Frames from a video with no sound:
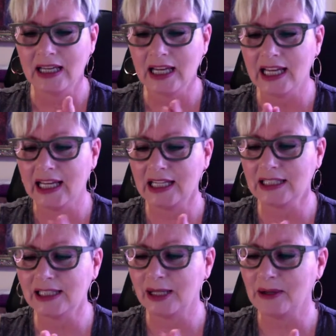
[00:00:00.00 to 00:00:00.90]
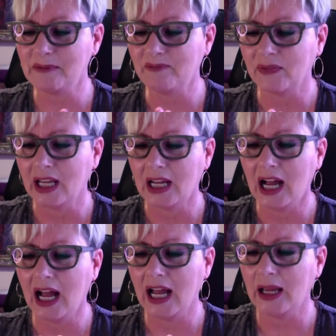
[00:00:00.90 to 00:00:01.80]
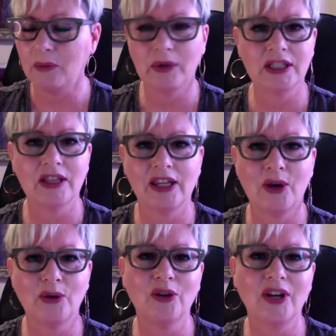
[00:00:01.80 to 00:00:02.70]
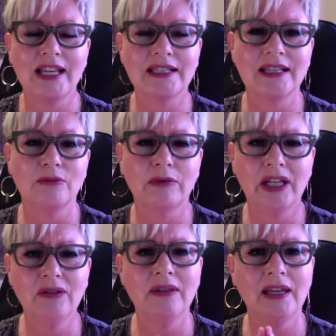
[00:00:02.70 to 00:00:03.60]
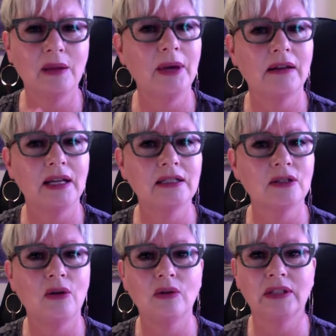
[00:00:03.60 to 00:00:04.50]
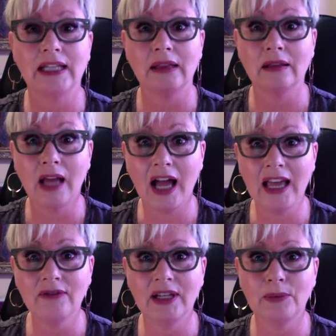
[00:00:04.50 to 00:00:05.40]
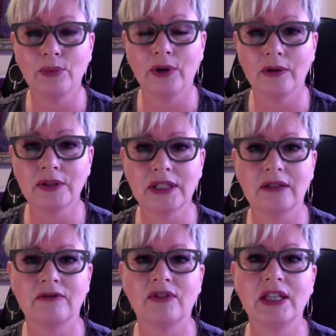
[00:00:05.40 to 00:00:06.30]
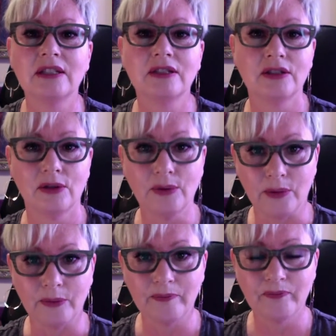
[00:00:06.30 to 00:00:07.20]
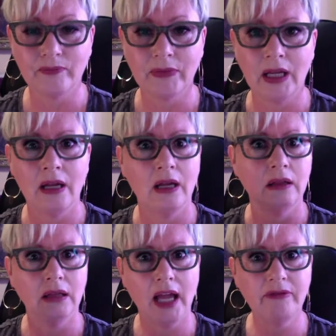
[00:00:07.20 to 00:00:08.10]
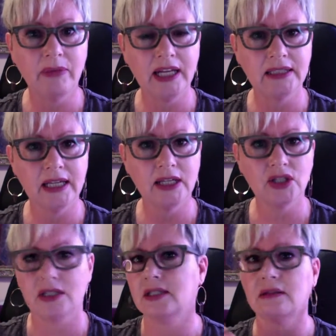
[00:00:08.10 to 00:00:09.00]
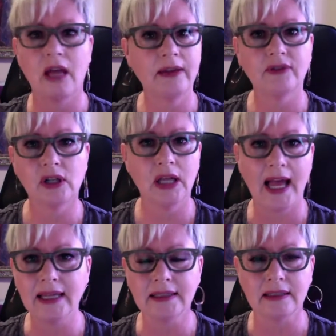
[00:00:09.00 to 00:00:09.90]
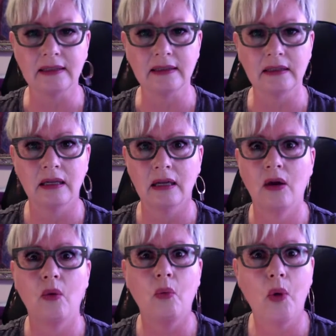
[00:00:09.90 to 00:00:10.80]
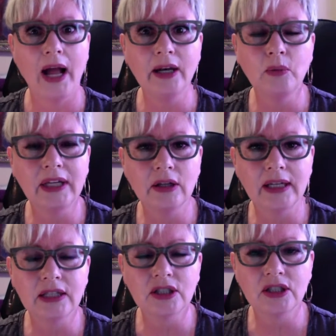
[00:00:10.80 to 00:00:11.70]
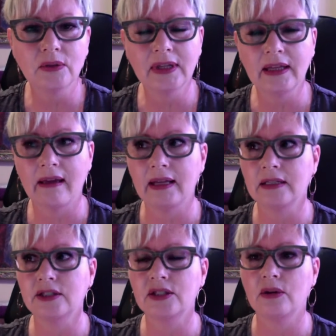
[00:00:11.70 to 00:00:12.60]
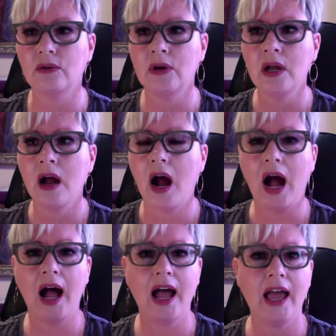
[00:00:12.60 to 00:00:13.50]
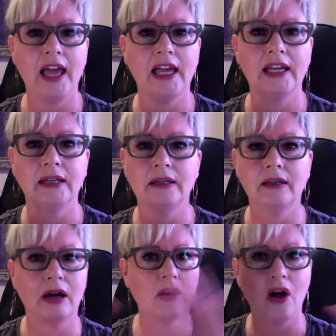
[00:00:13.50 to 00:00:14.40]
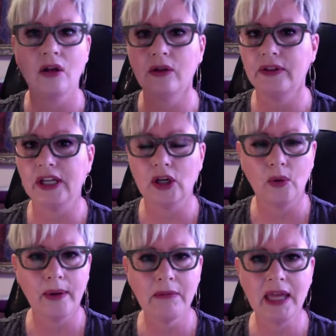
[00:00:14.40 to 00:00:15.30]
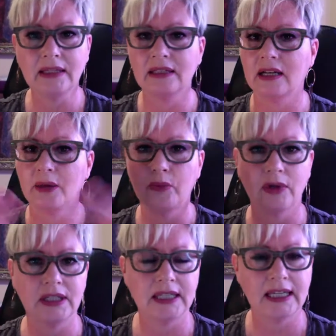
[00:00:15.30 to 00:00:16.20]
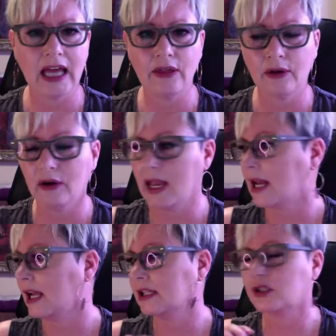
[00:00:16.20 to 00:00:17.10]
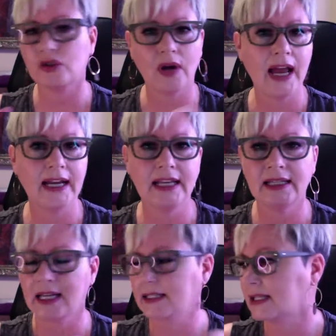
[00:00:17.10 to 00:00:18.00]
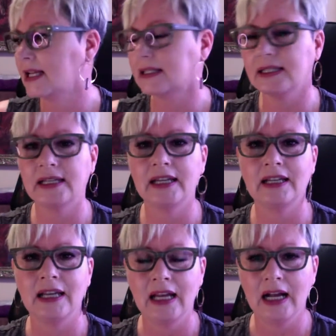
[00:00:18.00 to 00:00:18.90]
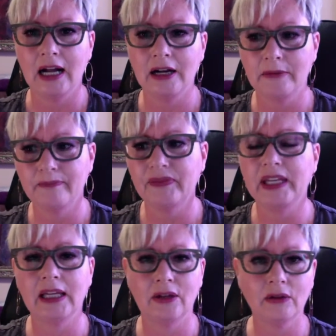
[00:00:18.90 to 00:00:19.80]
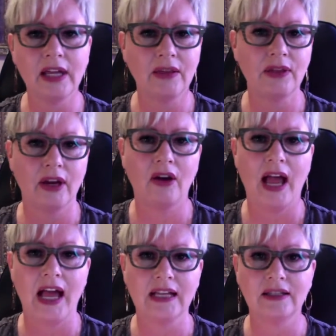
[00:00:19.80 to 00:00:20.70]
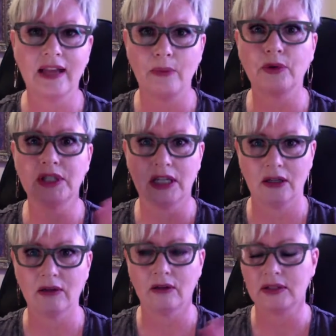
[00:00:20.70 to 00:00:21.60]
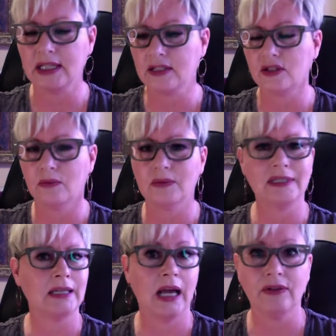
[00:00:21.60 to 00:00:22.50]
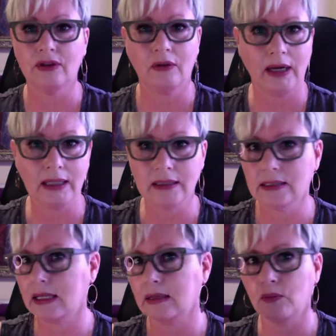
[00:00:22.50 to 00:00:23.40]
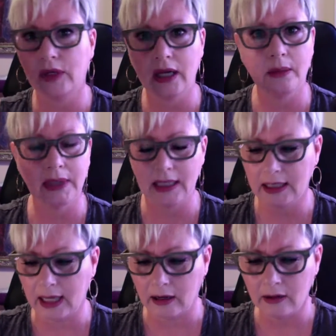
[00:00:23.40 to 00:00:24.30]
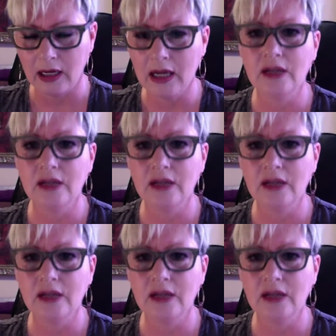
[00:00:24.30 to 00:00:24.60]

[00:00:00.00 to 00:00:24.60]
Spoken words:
And I went to the owner and I said, what do you think about us holding live and in person via Zoom, live meditations, live classes? Why don't we look into doing that? And so I got all the equipment and I put it together and I tried it and I tested it. The internet there at that particular center was not the greatest and would come in and out.